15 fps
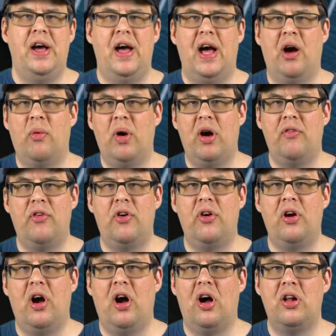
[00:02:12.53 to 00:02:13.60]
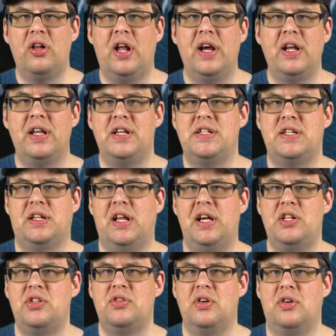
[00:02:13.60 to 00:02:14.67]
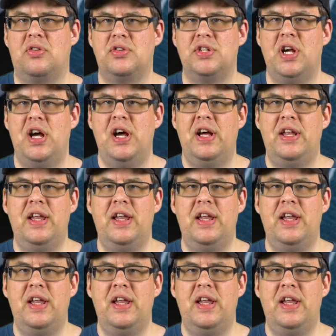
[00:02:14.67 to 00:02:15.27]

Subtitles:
However, unlike the Celestials,